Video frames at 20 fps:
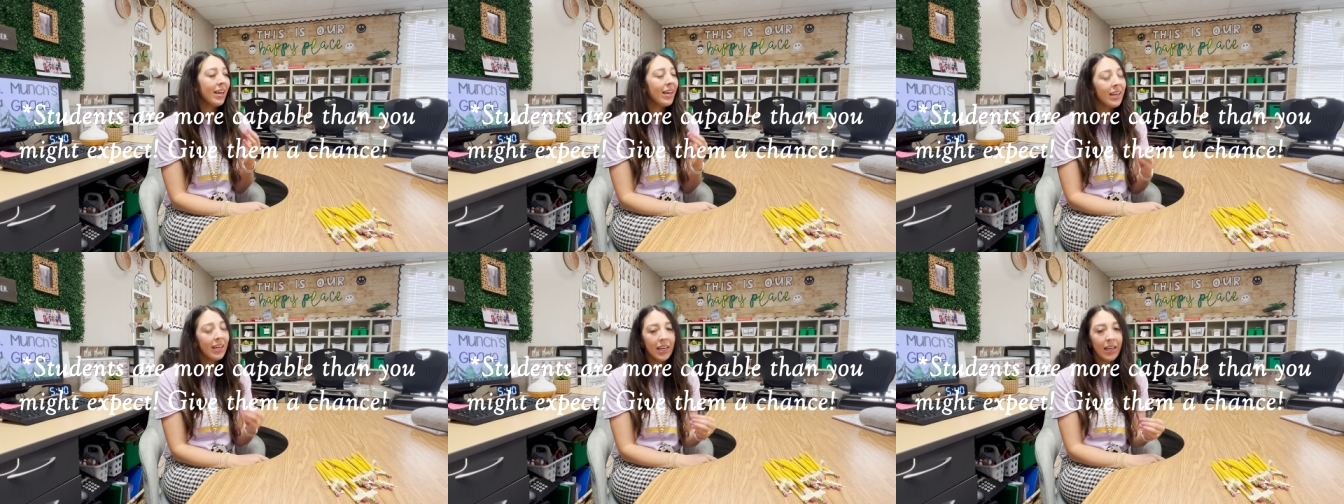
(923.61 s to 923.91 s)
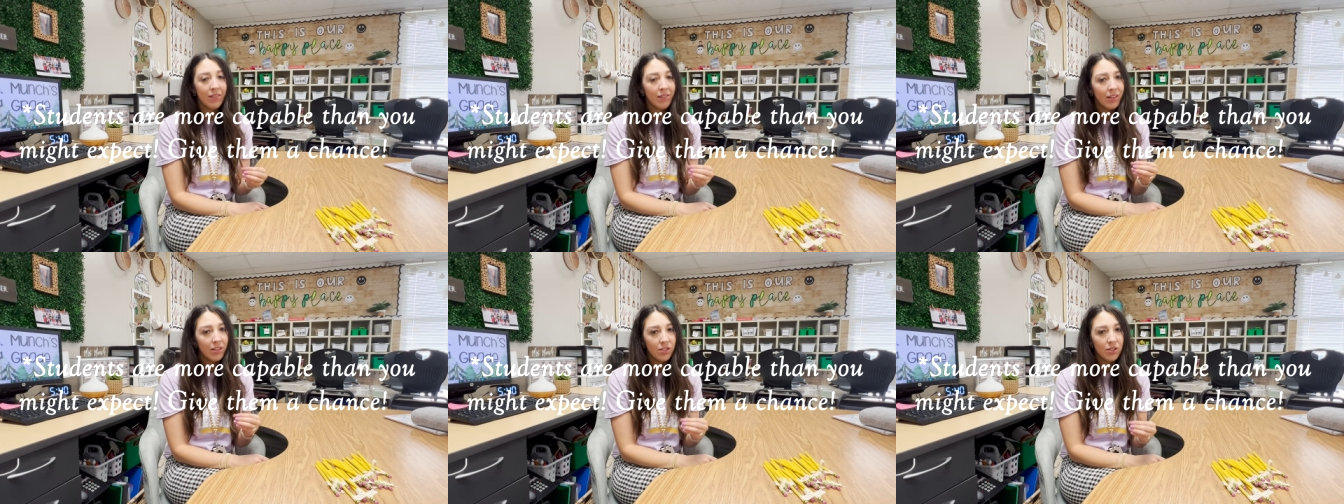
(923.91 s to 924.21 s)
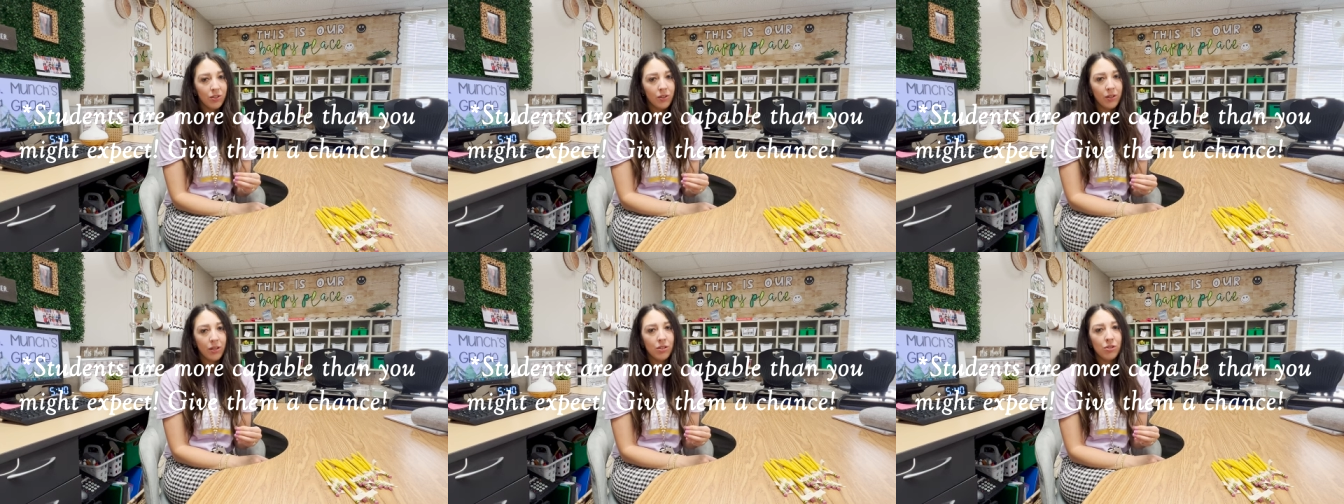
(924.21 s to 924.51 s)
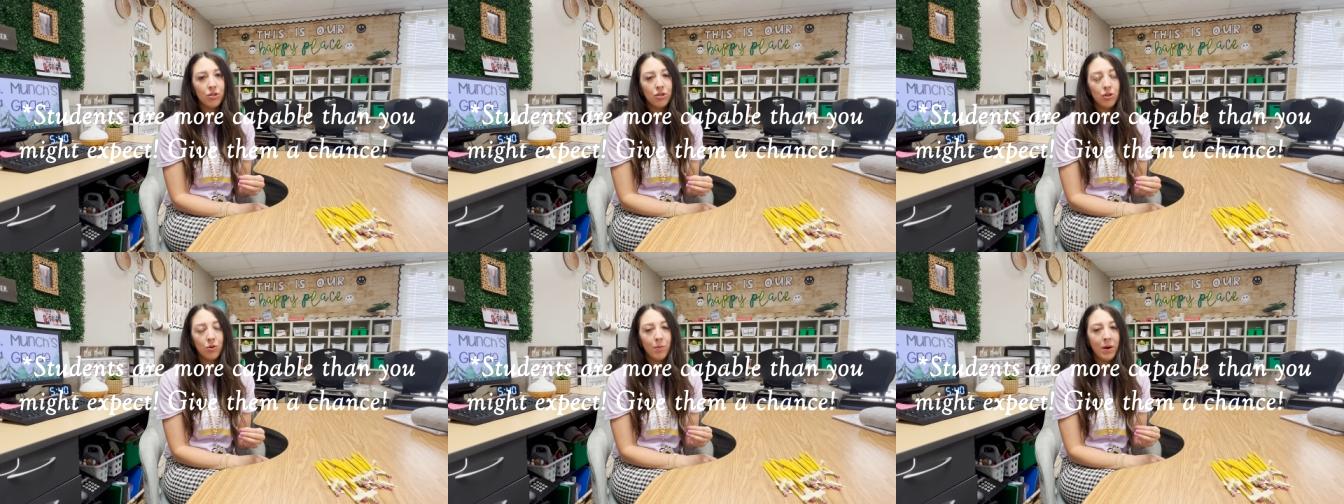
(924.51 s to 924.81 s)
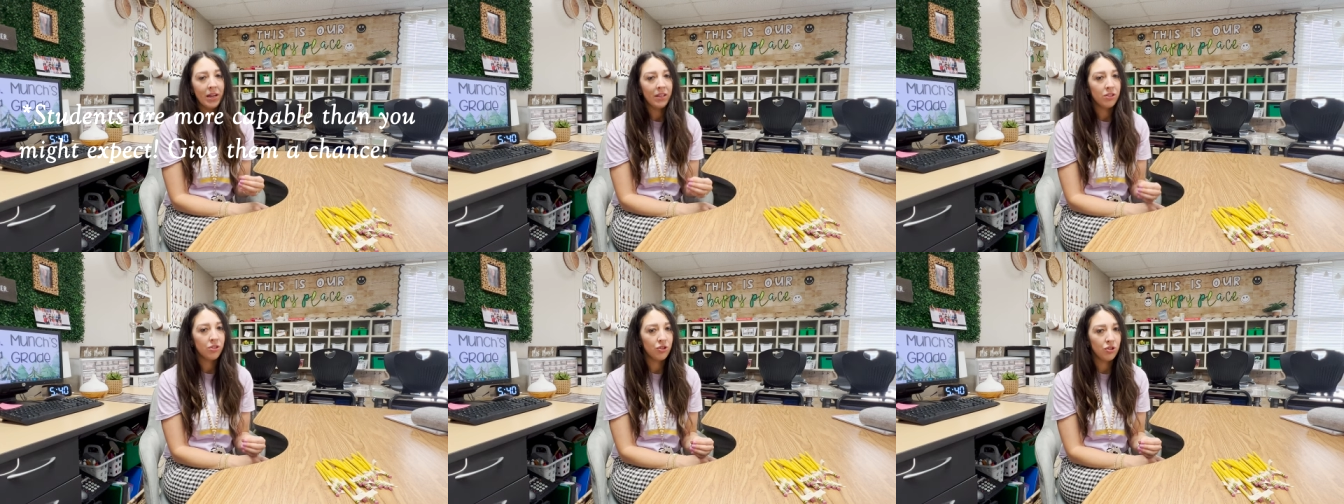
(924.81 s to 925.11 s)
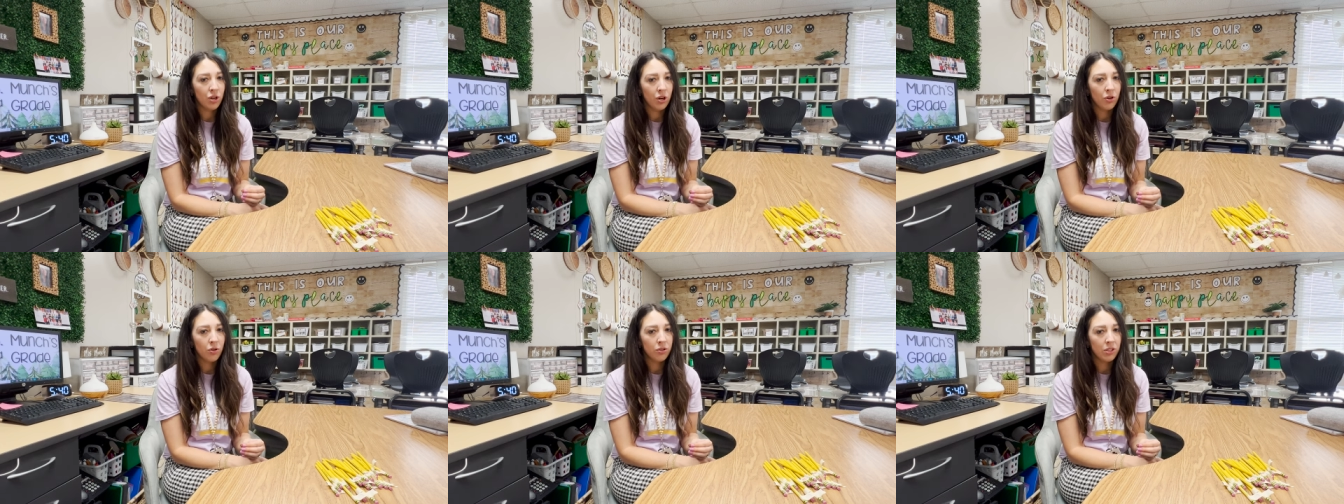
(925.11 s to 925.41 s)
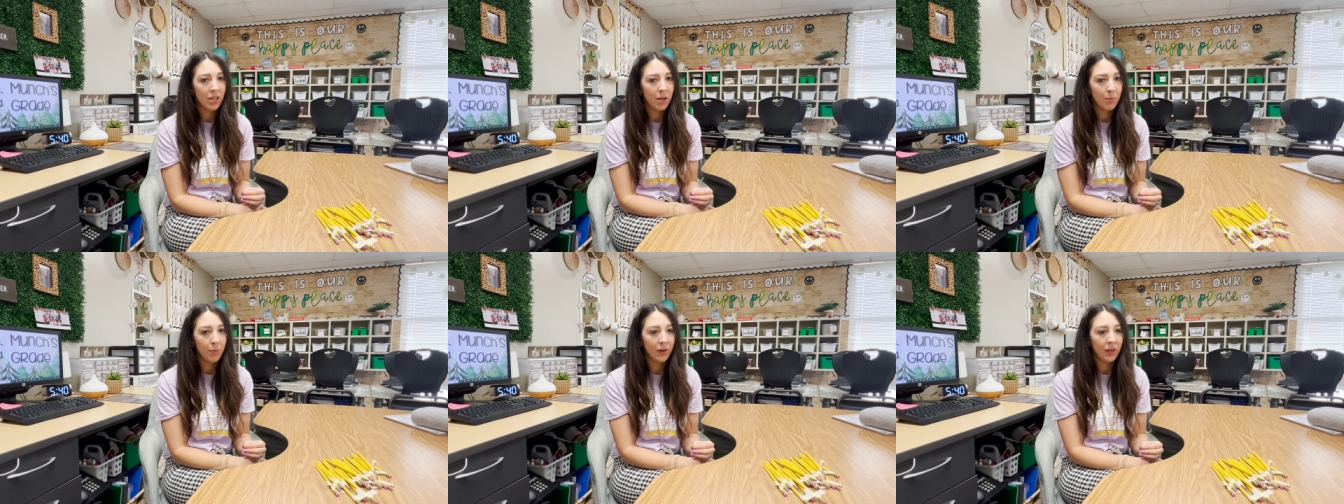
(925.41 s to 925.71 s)
Even students who might struggle
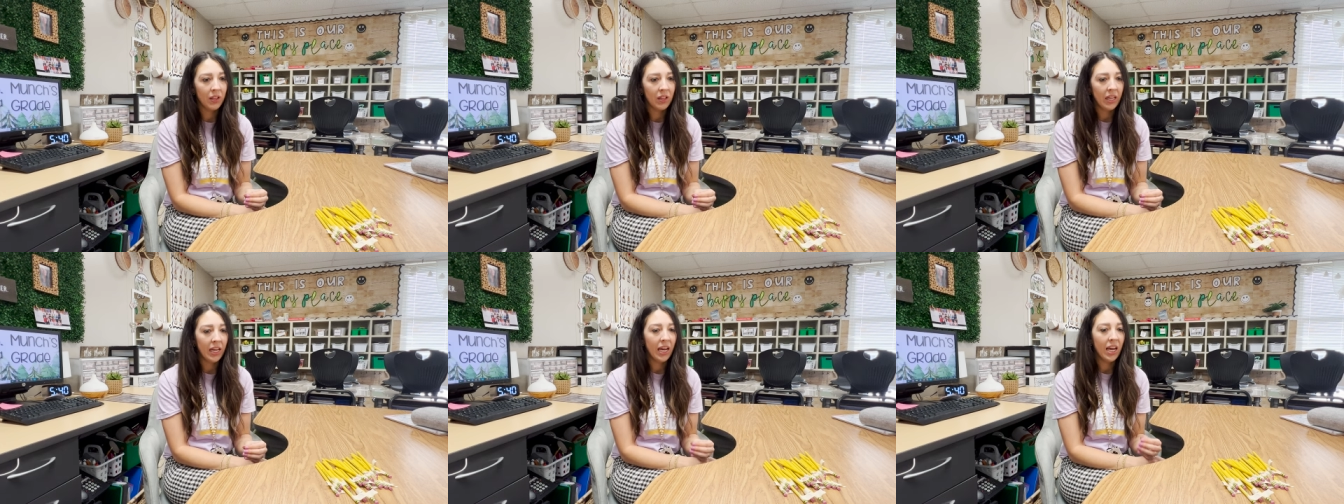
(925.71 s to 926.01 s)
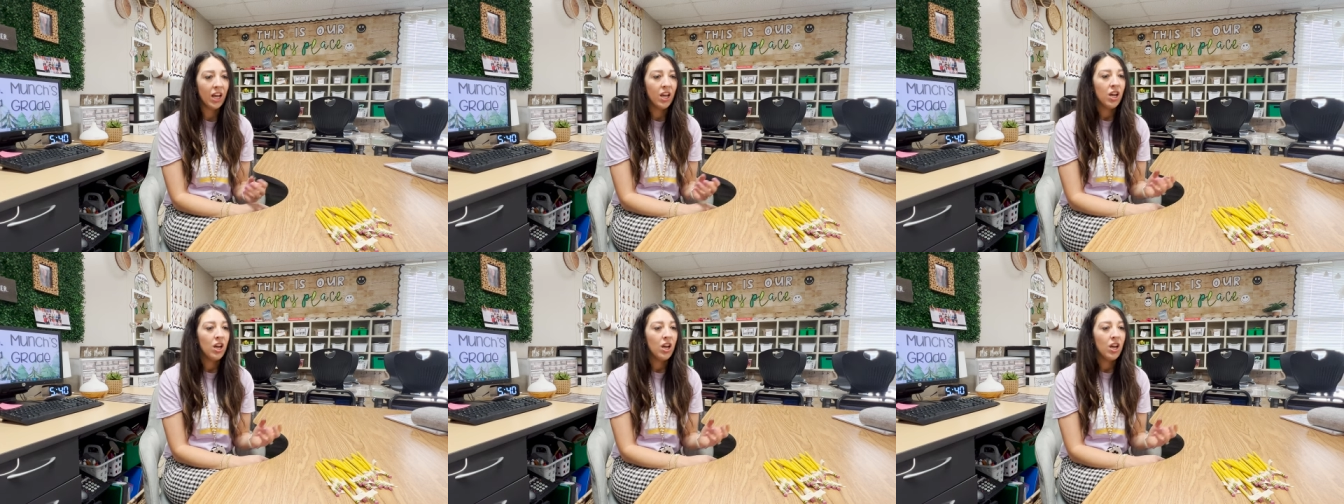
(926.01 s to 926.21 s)
typically